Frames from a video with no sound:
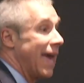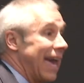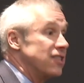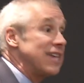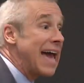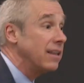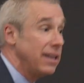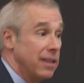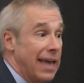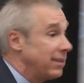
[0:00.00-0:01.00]

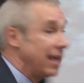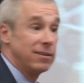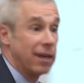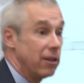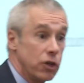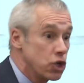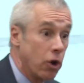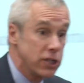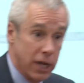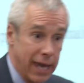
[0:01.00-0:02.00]
exactly like they did in the Georgia